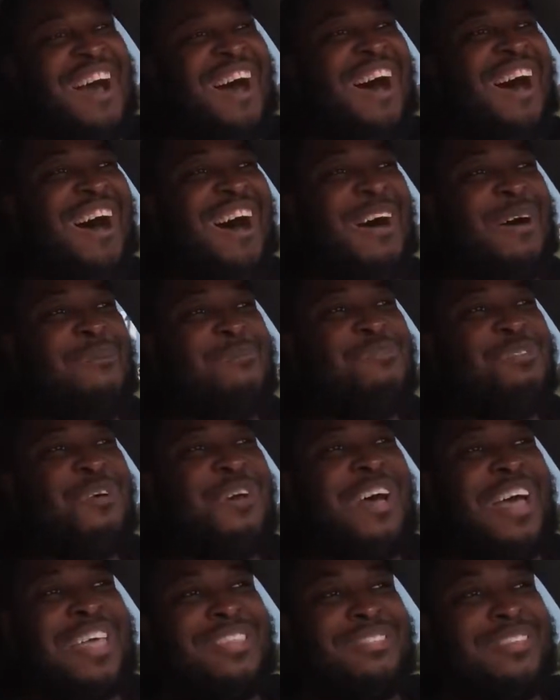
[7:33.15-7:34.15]
So
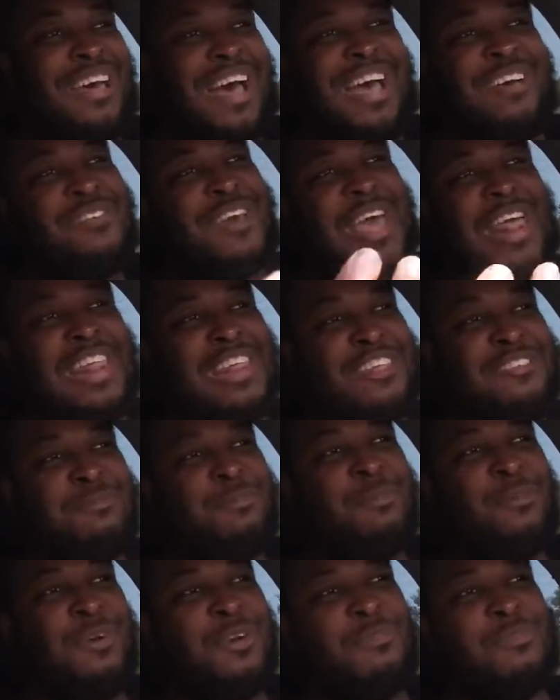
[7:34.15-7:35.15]
like I said, I've had it in
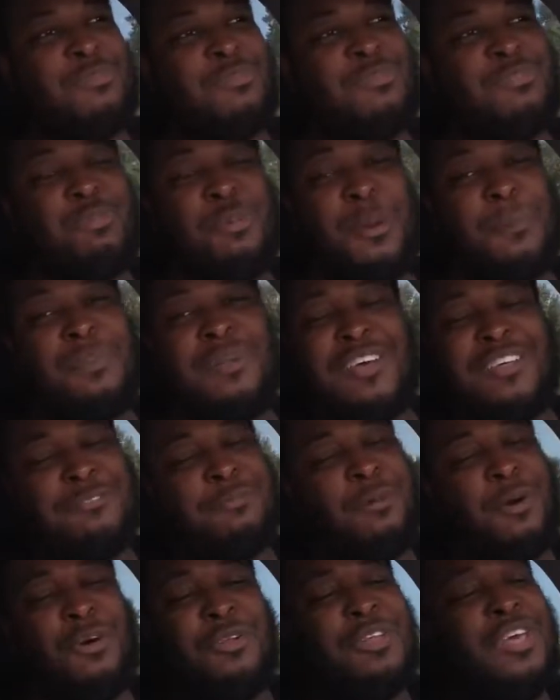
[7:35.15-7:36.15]
Sport Plus
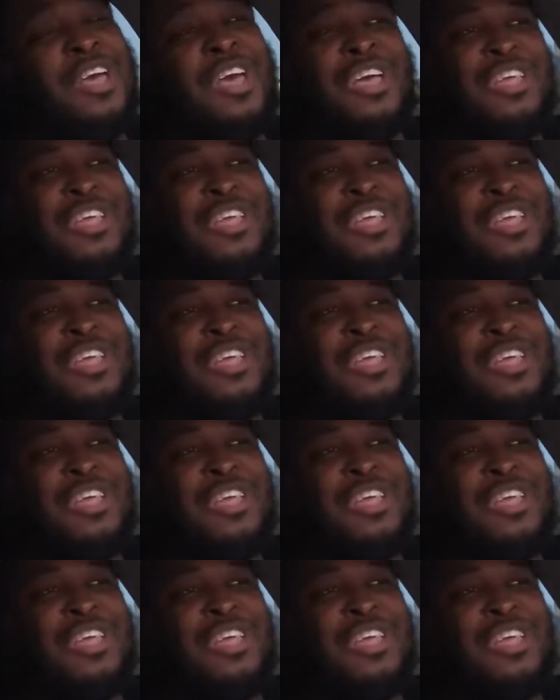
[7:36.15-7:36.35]
mode,